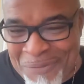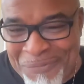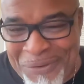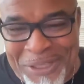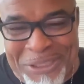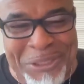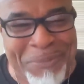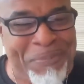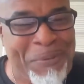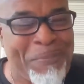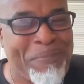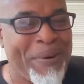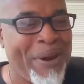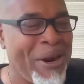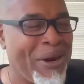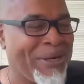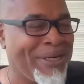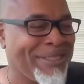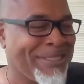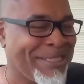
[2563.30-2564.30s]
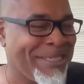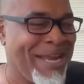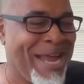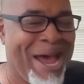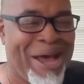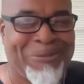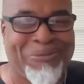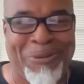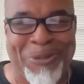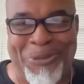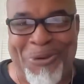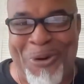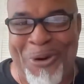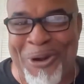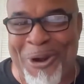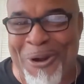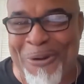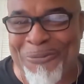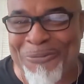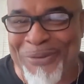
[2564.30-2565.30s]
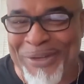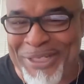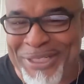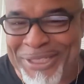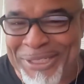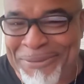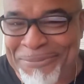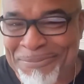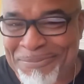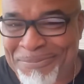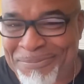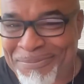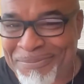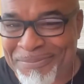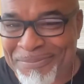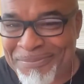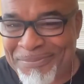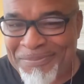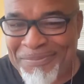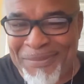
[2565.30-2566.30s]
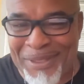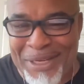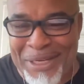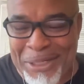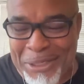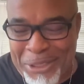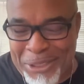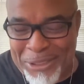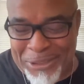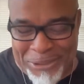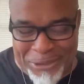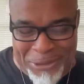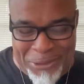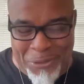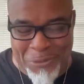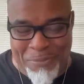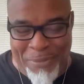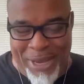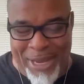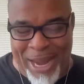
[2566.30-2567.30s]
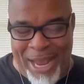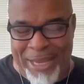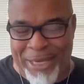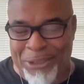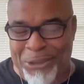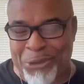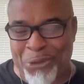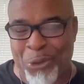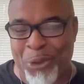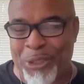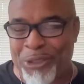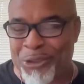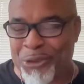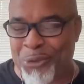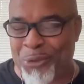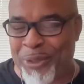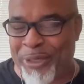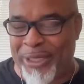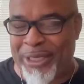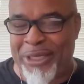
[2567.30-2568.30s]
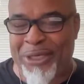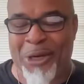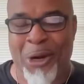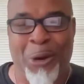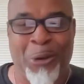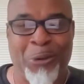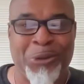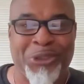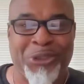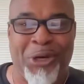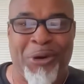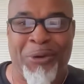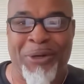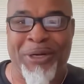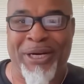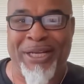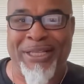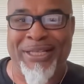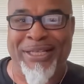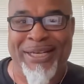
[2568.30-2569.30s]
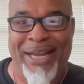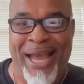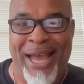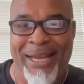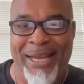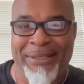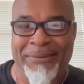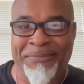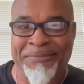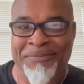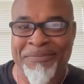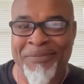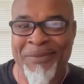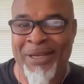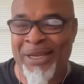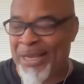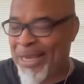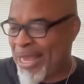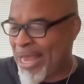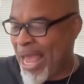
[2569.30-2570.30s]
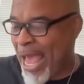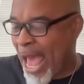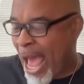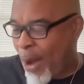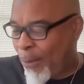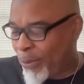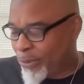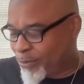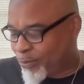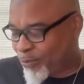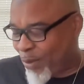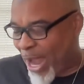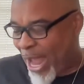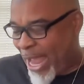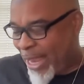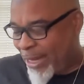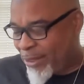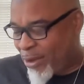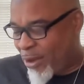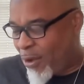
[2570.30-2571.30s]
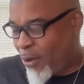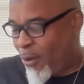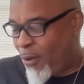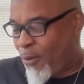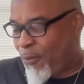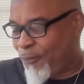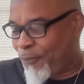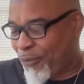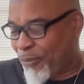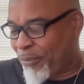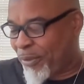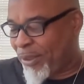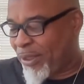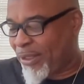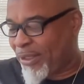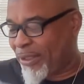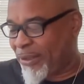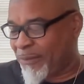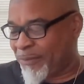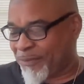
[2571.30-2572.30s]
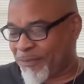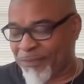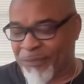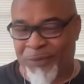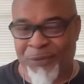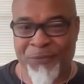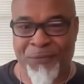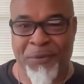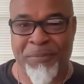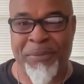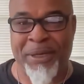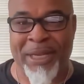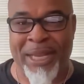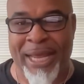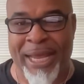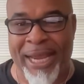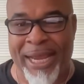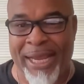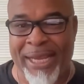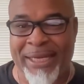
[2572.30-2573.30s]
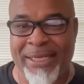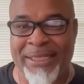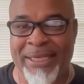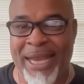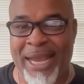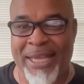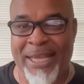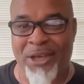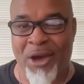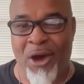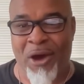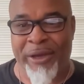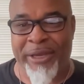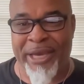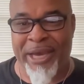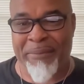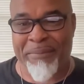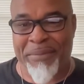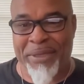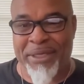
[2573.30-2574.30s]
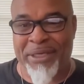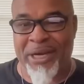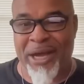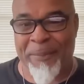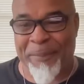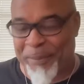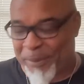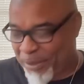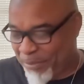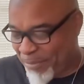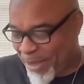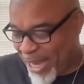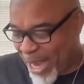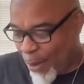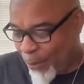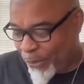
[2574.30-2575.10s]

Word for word: Vision preparedness in the house. What's going on, Vision? Good to see you, man. I enjoyed you and Eco show the other night. I was riding home from uh from the land, and y'all kept me company, man.